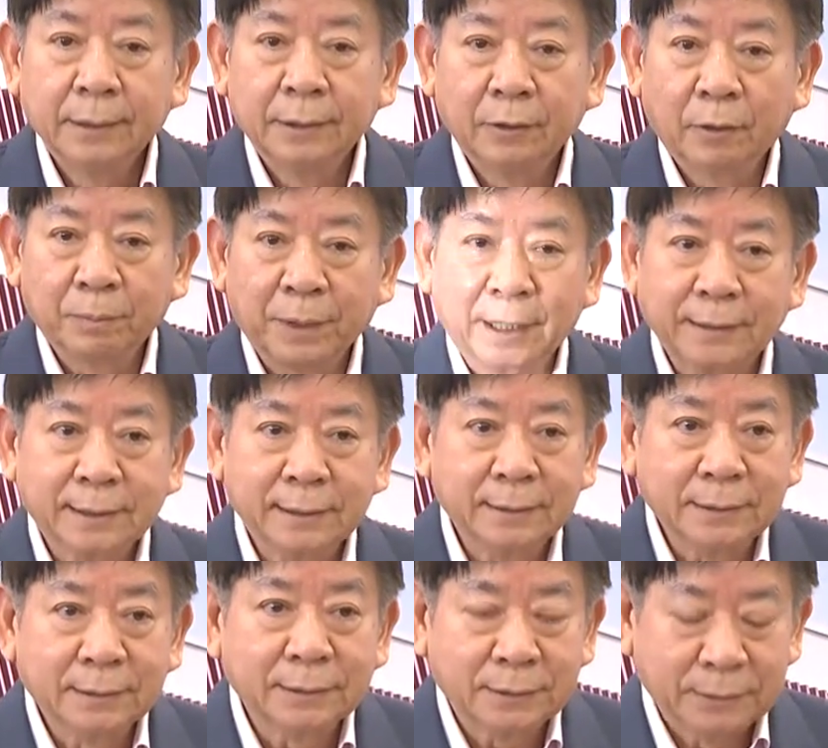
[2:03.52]
Your
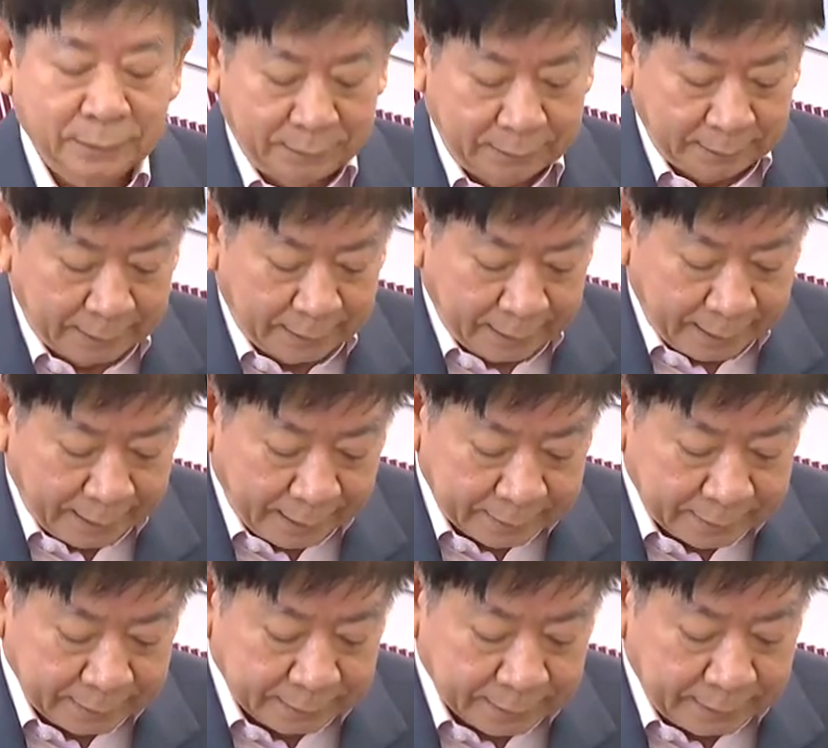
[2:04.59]
presence at
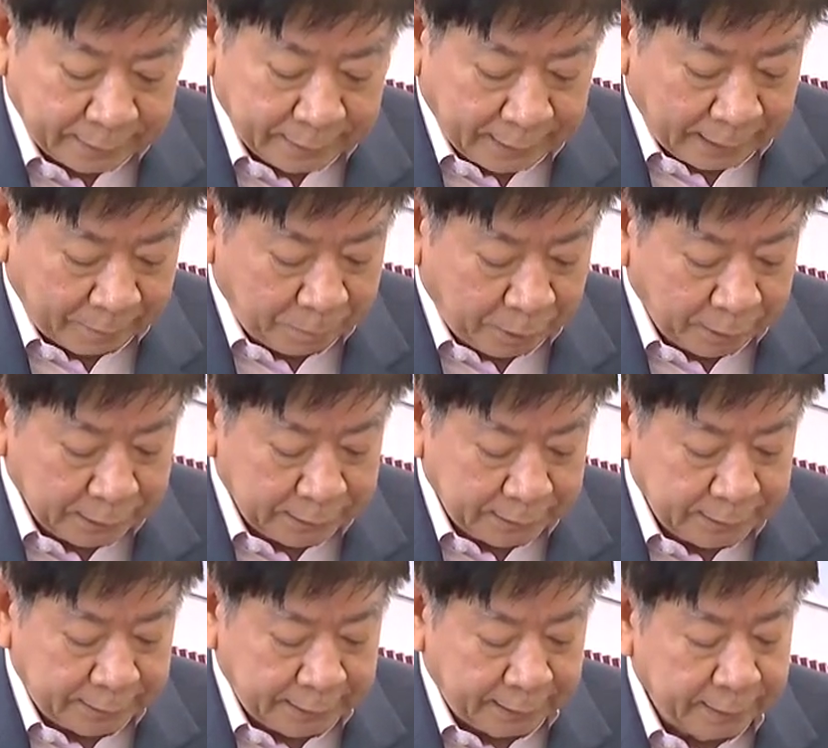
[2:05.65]
Seletar Airport
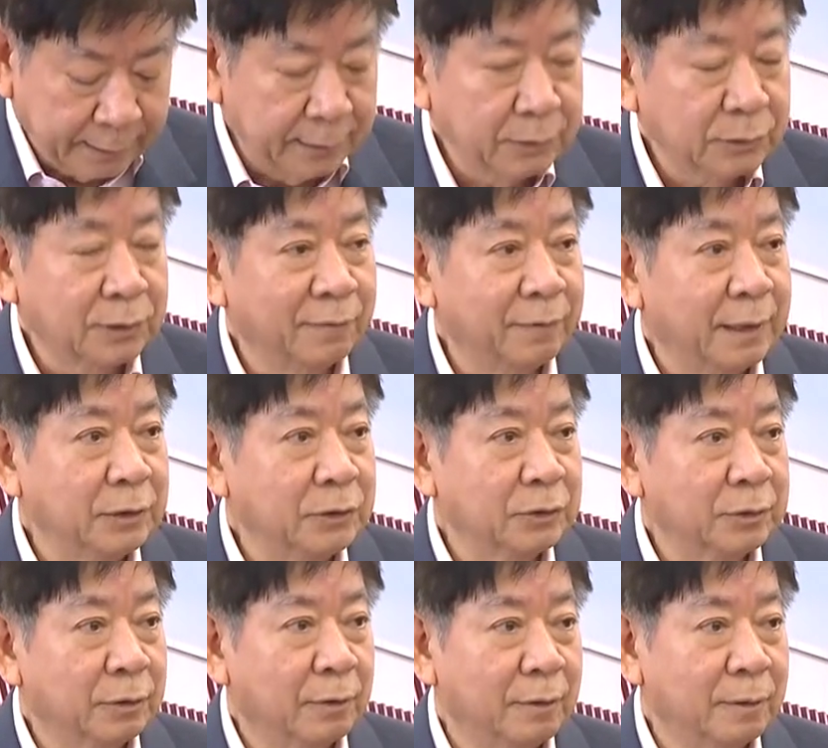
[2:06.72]
signals the very
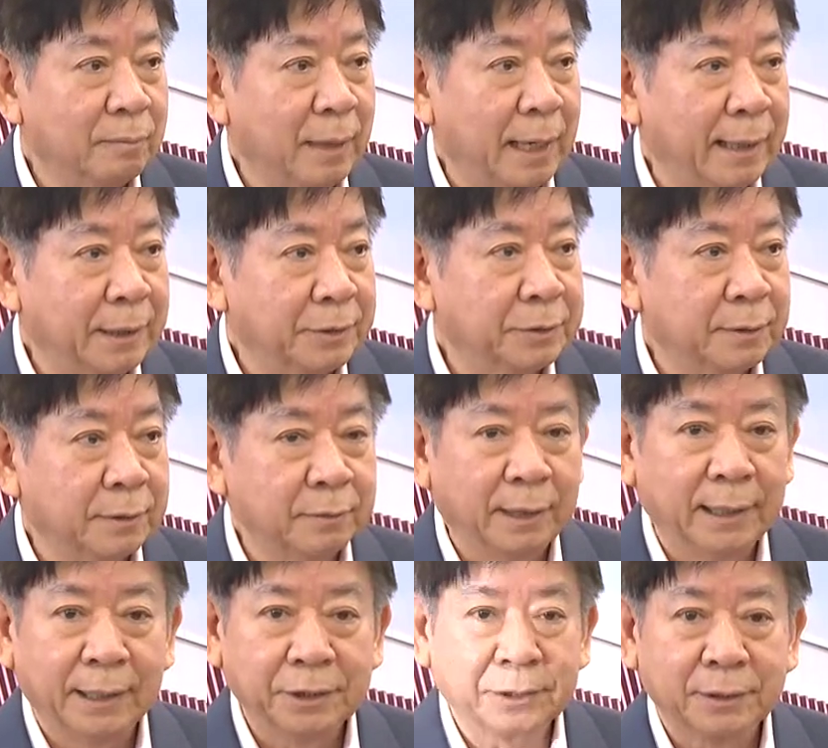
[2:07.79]
strong bilateral
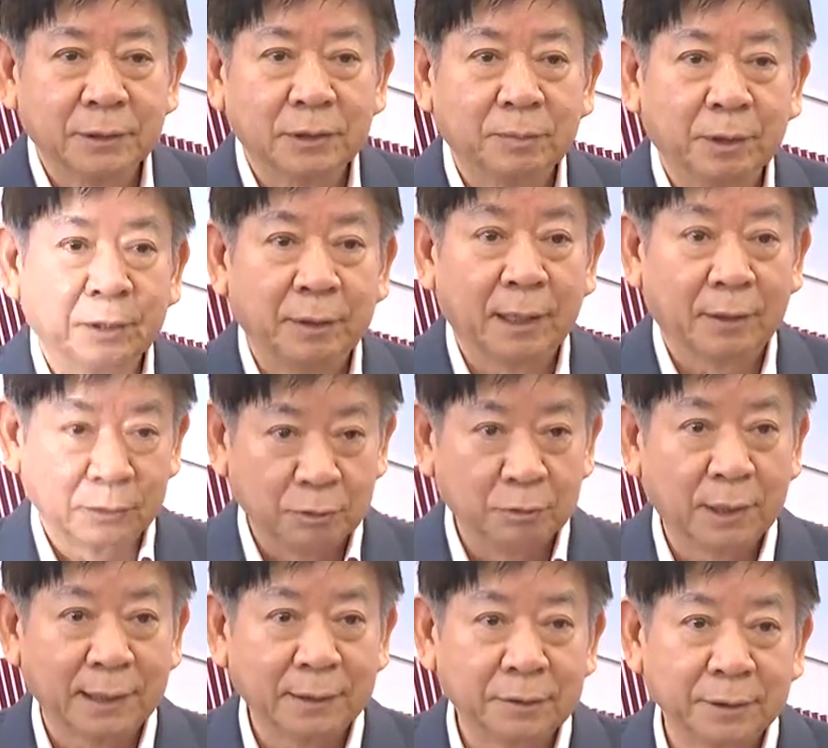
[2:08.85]
relations between our two
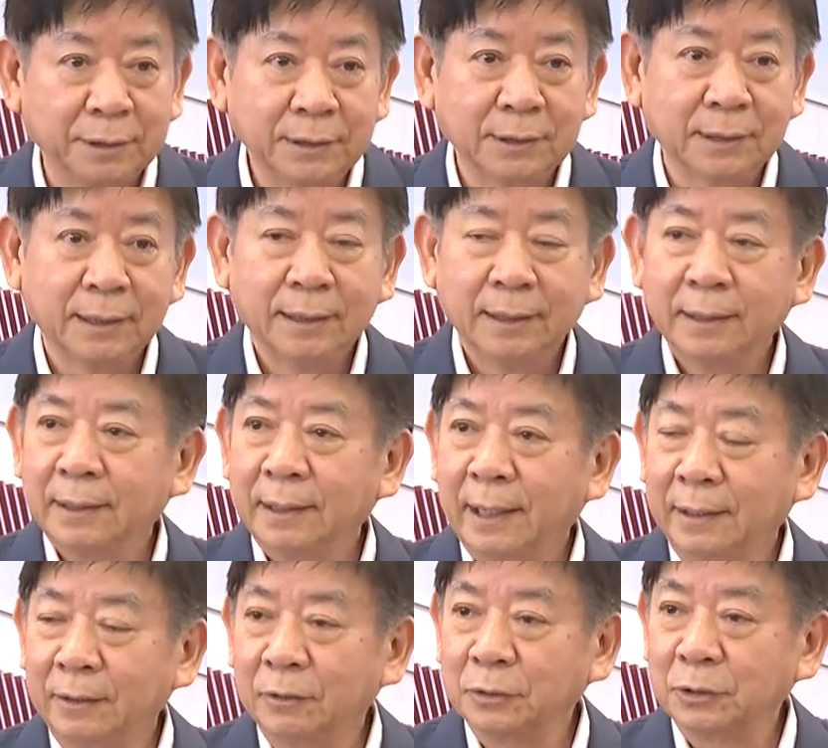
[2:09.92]
countries
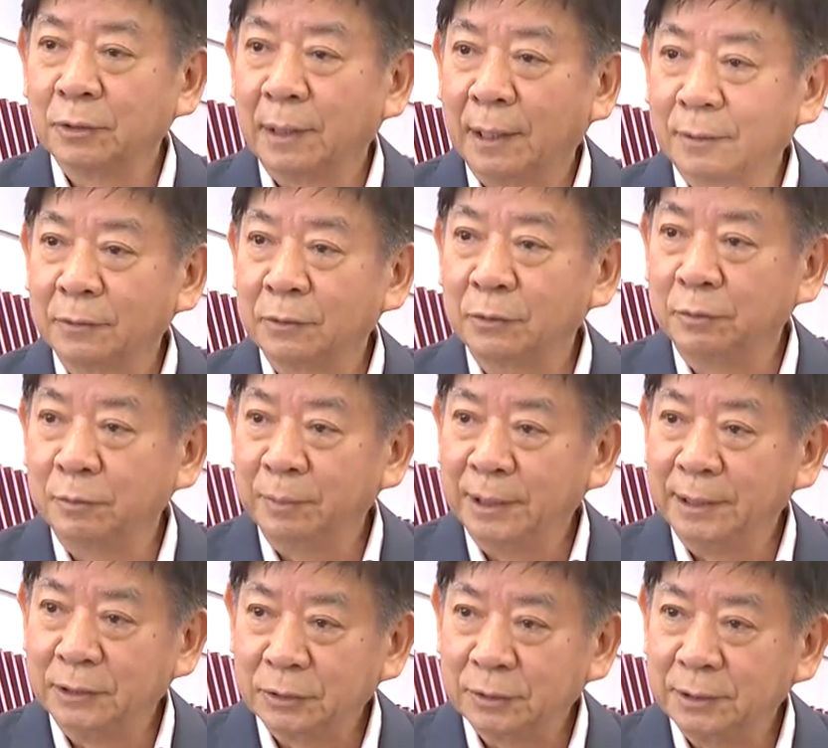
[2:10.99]
and also our two
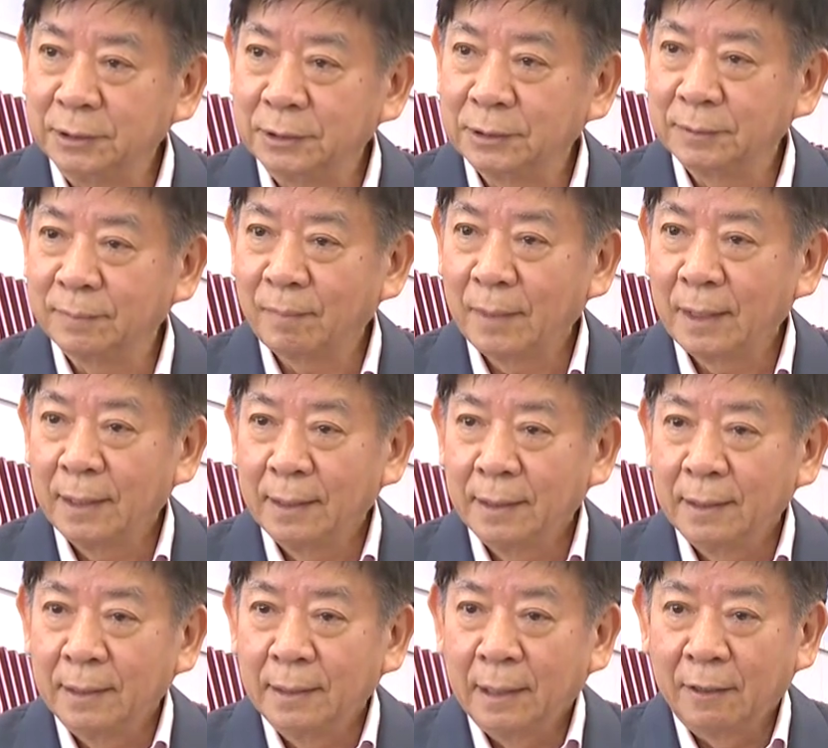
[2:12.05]
ministries.
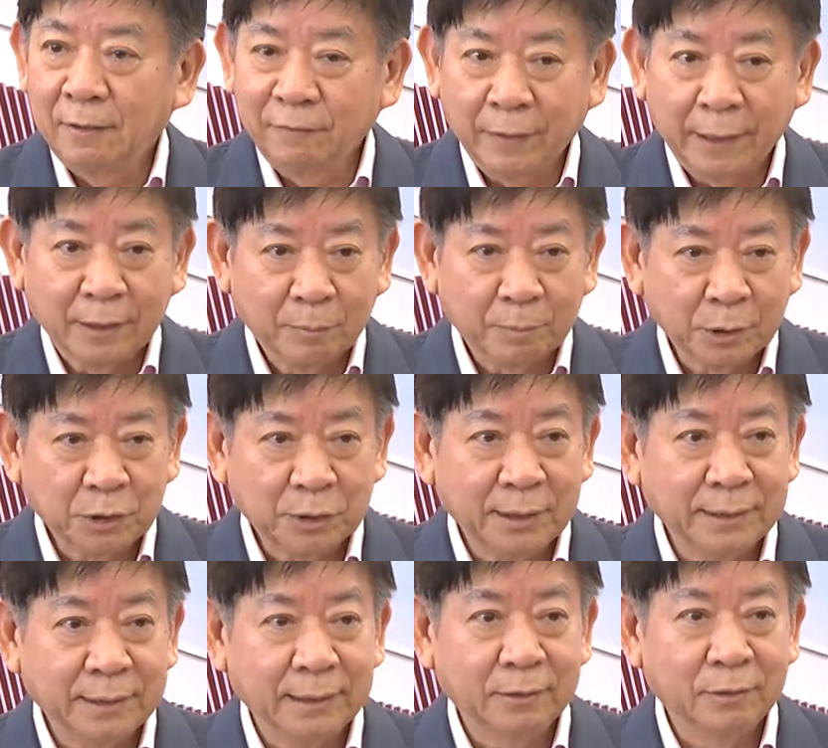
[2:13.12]
I'll find
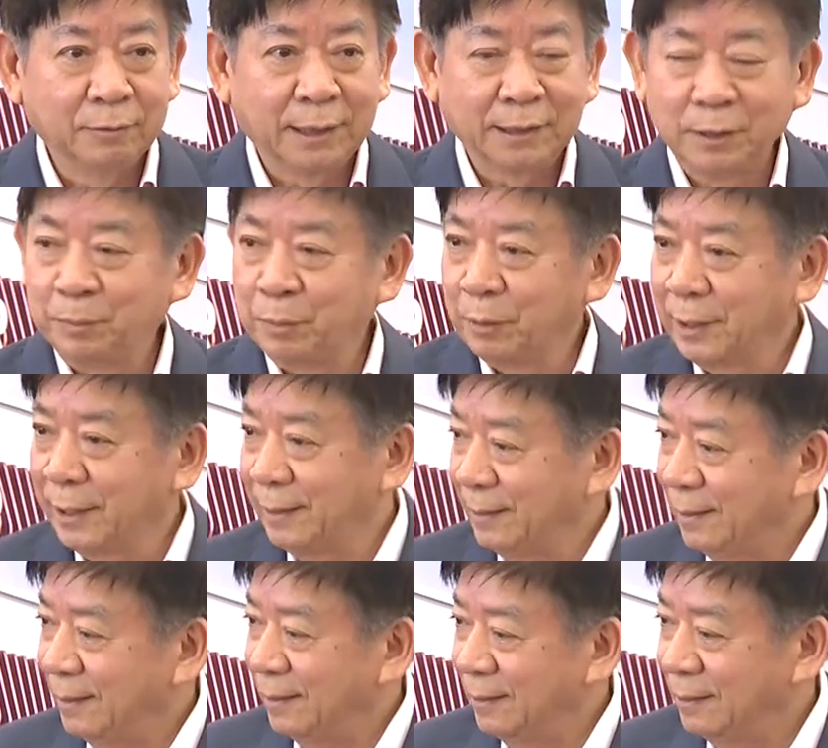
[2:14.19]
opportunity to reciprocate
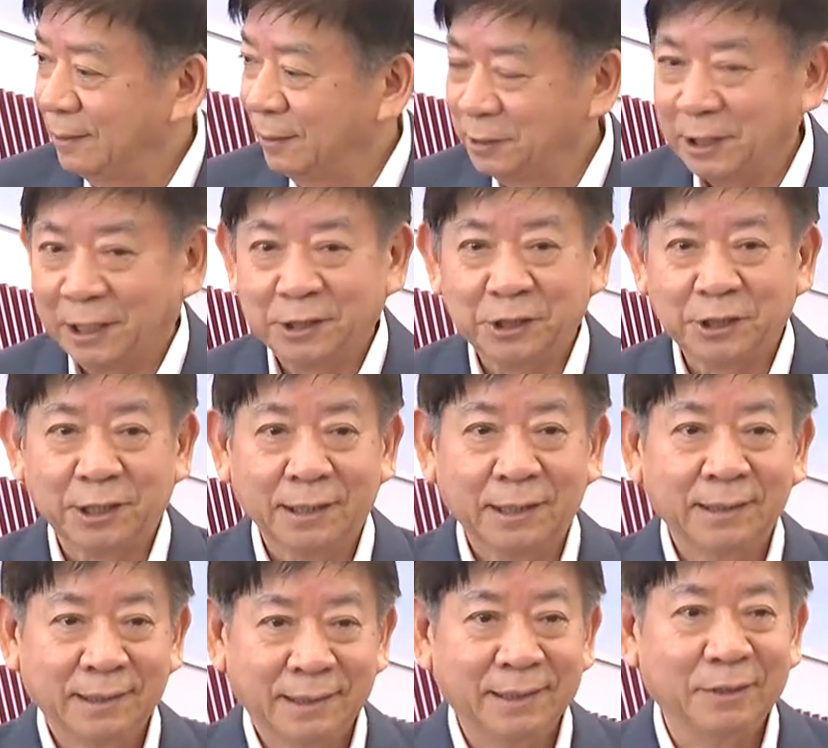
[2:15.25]
your gesture
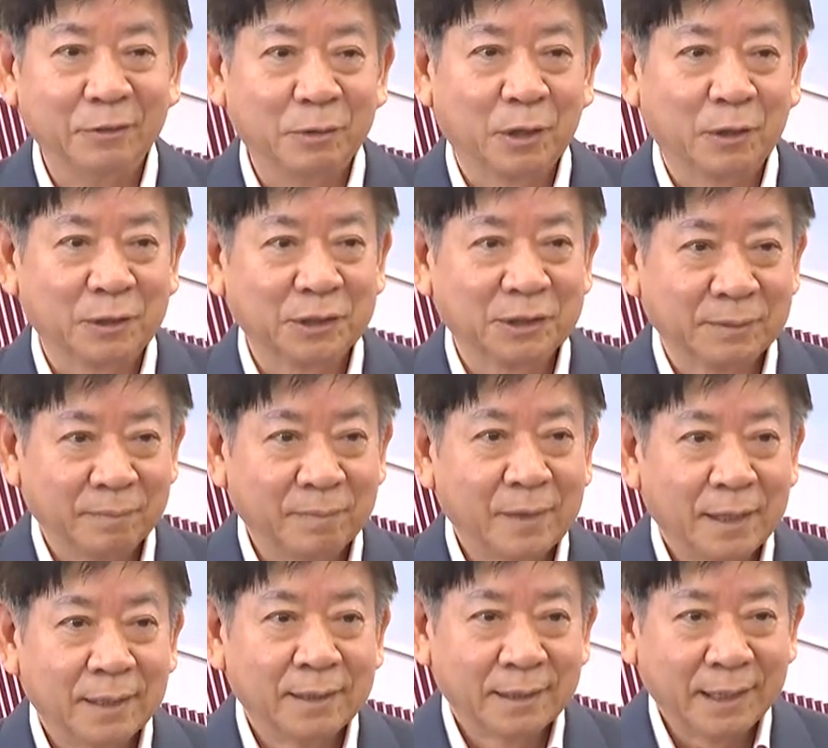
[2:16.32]
in due course.
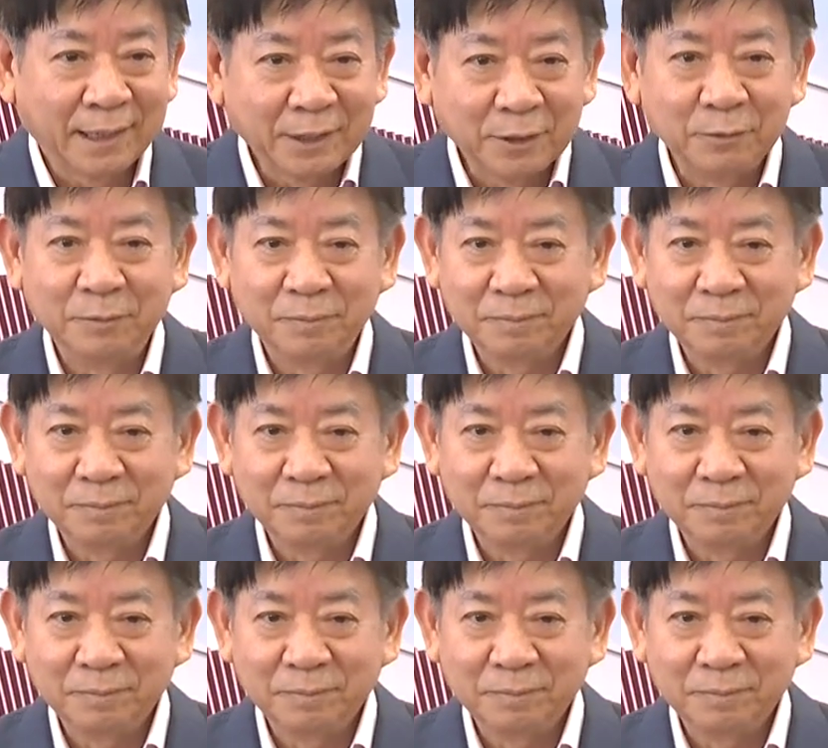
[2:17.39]
Thank you.